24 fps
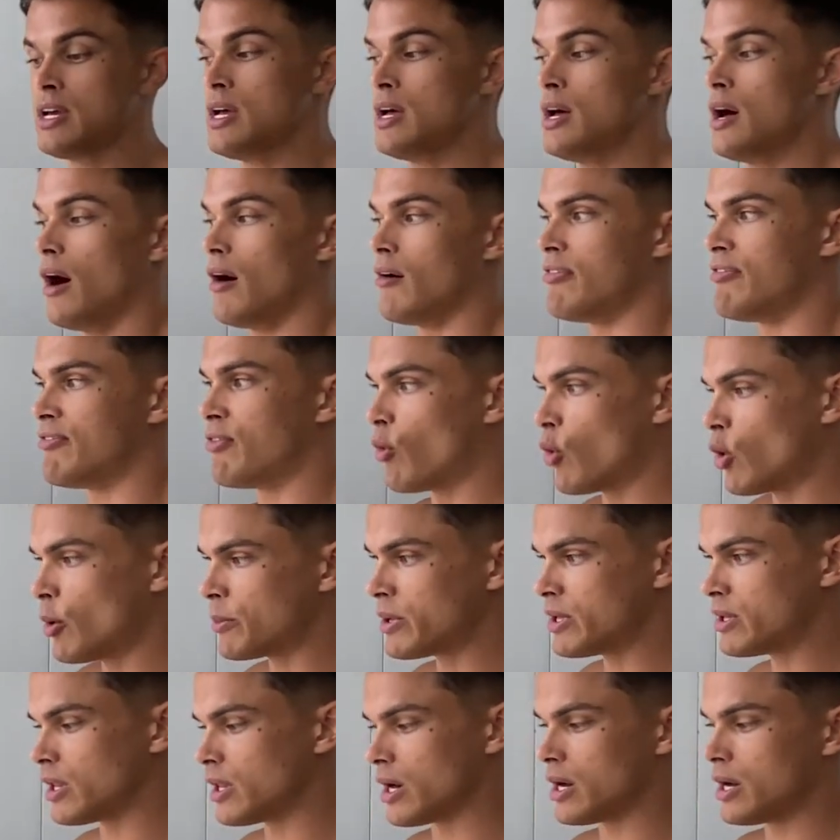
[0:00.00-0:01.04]
a
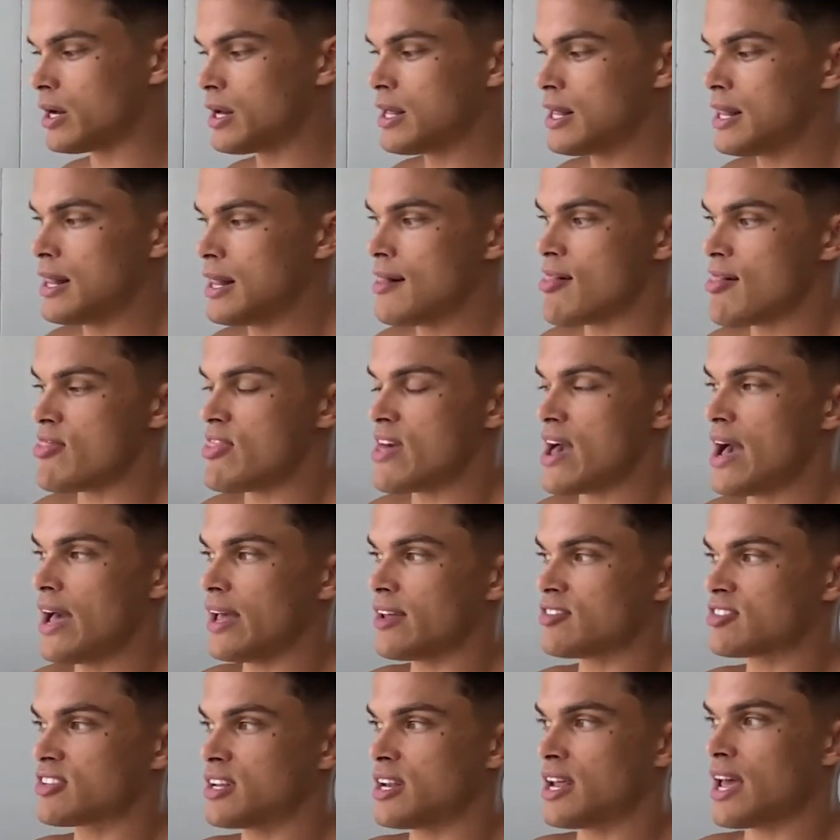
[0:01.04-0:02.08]
formula that is
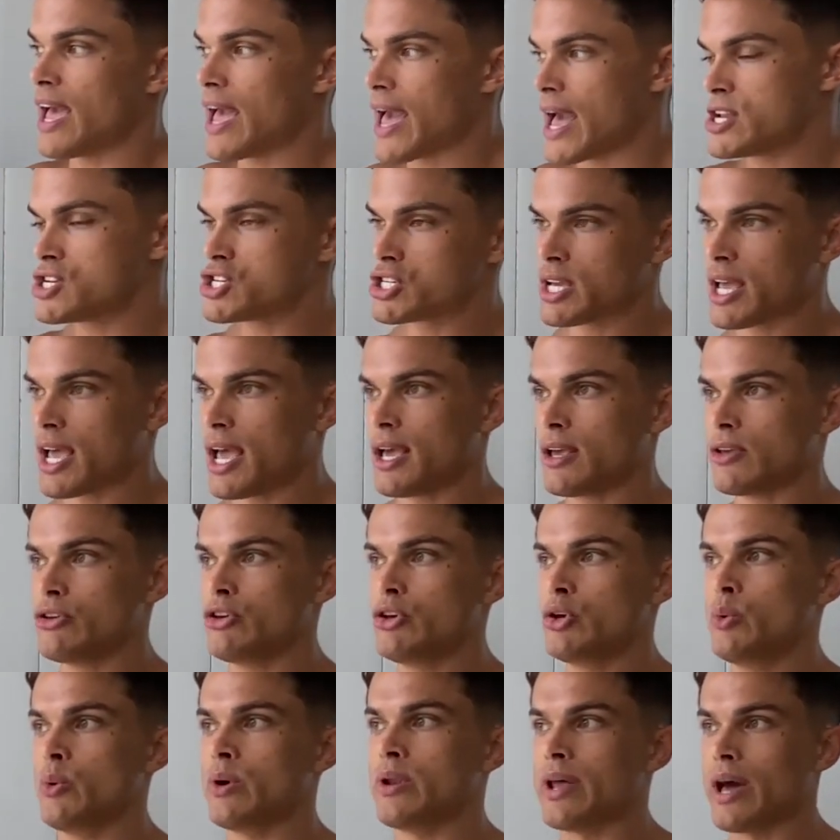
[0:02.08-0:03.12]
going to educate
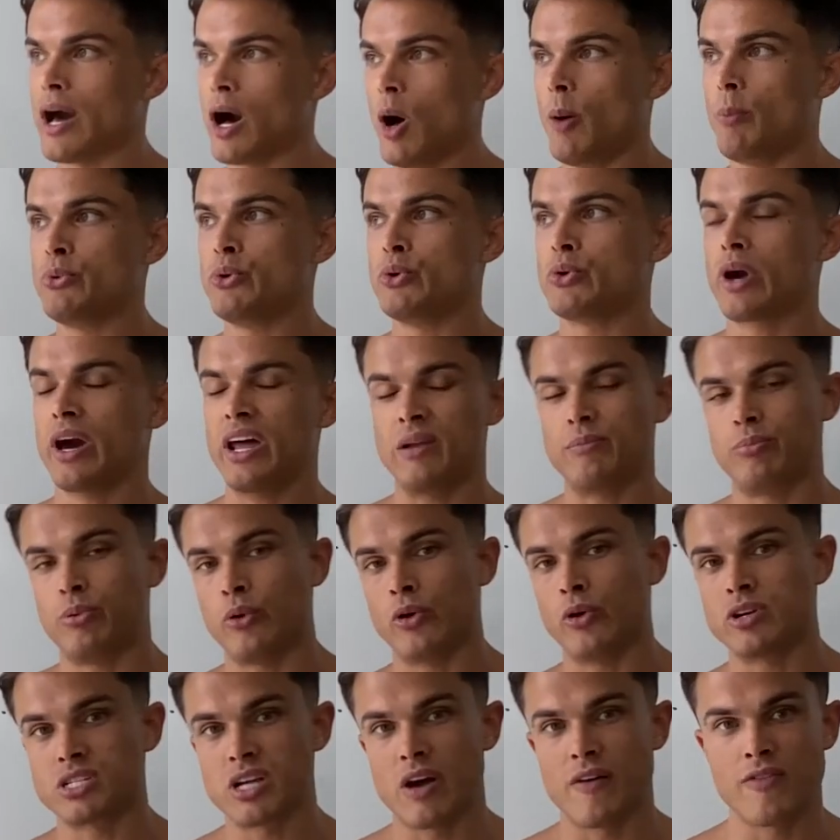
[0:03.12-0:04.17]
you and help you kind of point
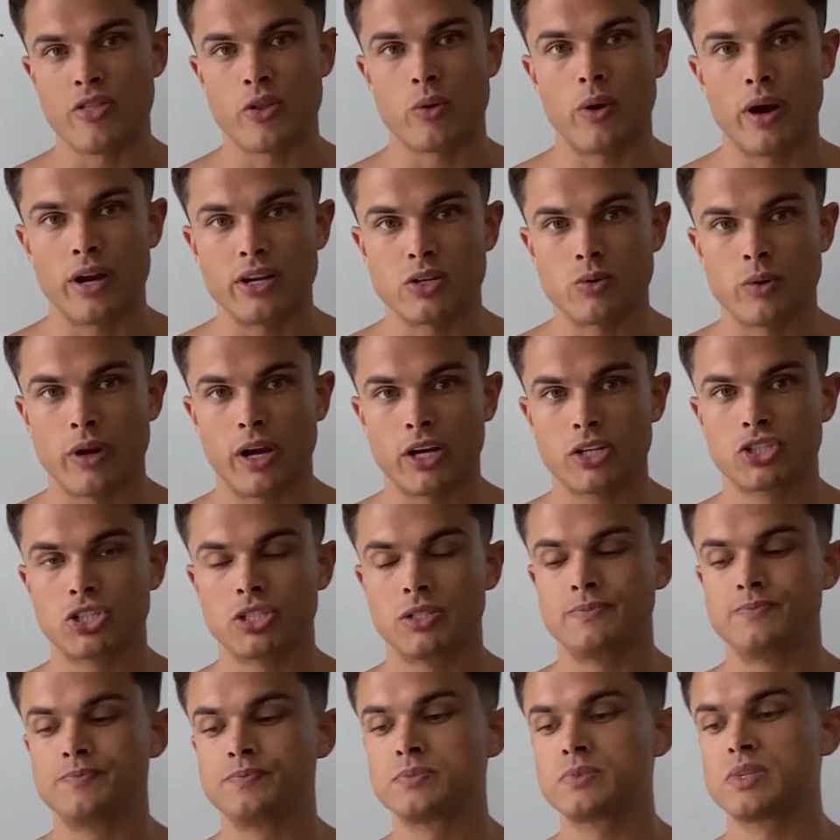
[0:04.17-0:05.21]
yourself in the right direction,